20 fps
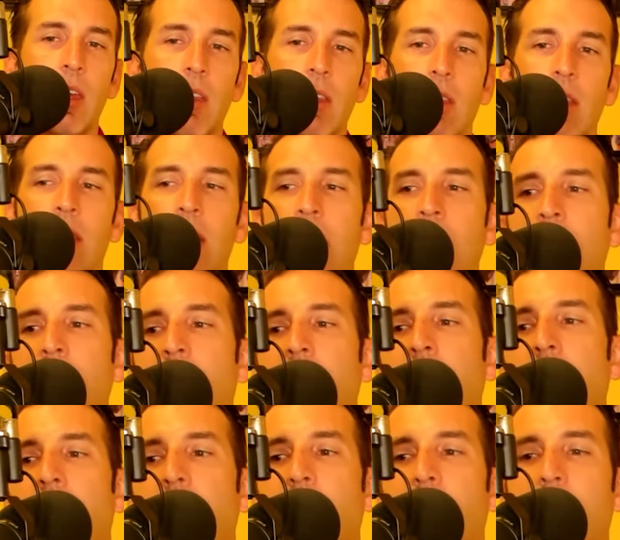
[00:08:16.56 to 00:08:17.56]

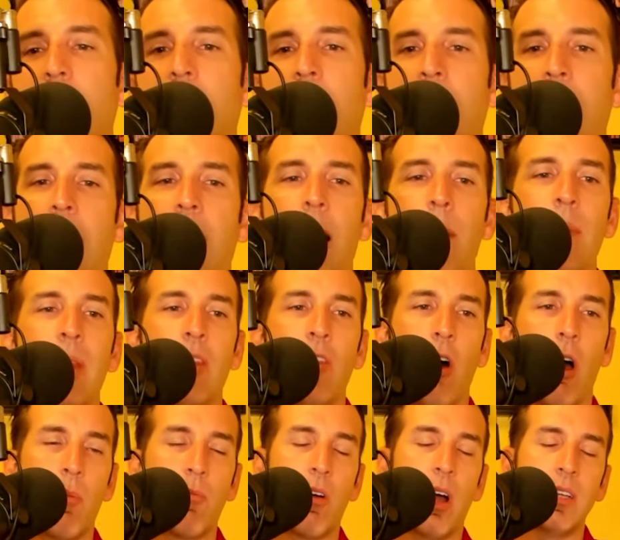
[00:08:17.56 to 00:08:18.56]
the common
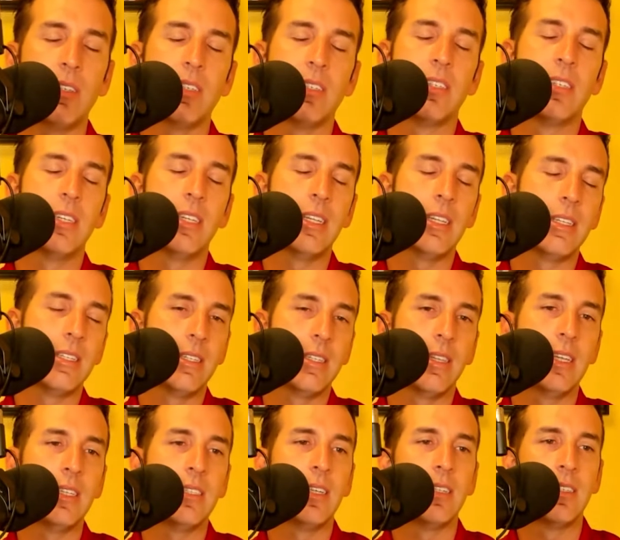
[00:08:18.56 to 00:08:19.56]
thought process is
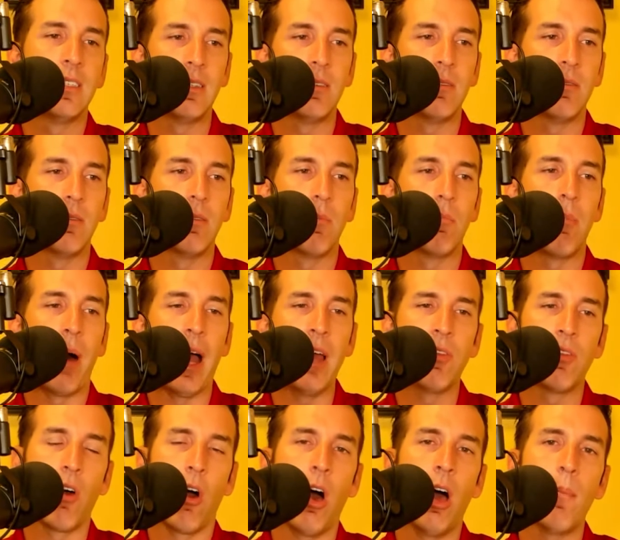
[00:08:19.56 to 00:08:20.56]
this isn't my
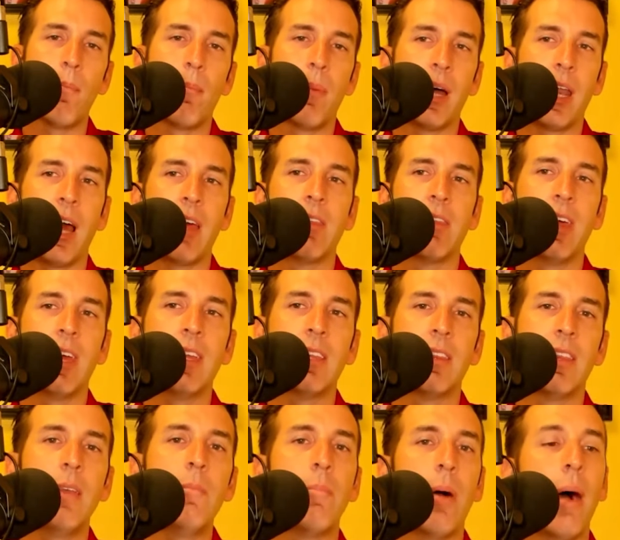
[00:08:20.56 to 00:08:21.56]
thought, but I think
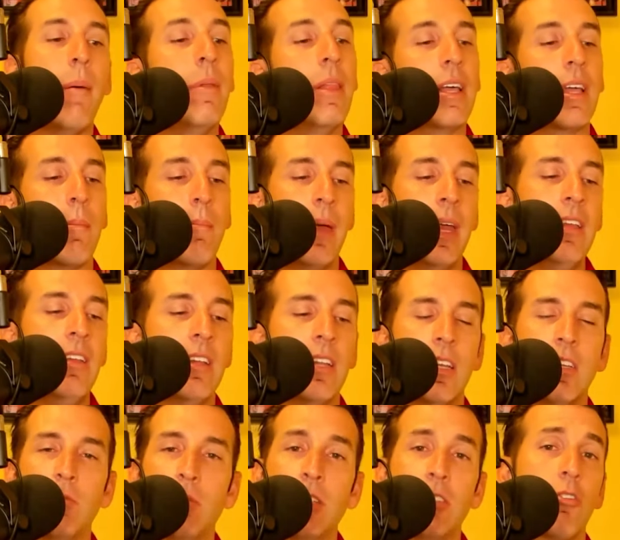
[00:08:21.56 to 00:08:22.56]
the public opinion
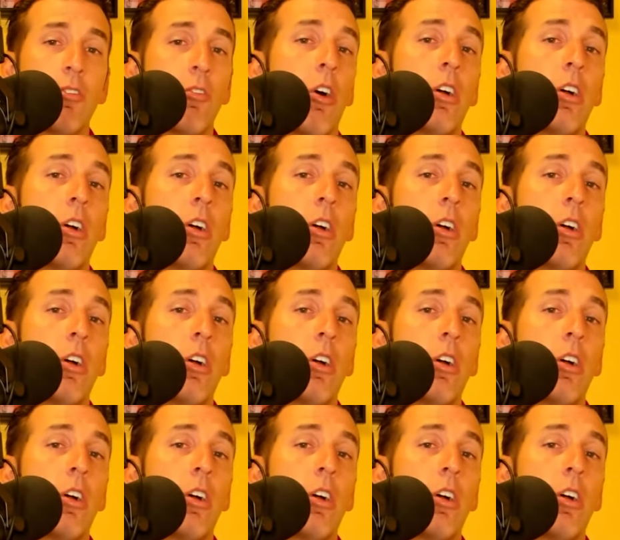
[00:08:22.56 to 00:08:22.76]
is Mr.